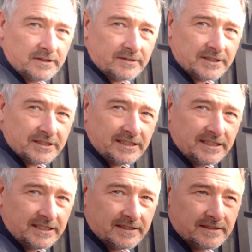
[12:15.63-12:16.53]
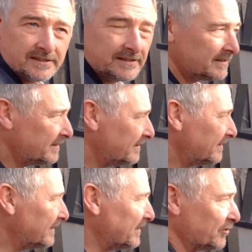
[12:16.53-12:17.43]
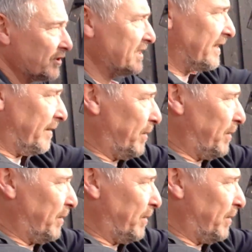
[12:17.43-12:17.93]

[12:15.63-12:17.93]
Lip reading: I see. That's interesting how that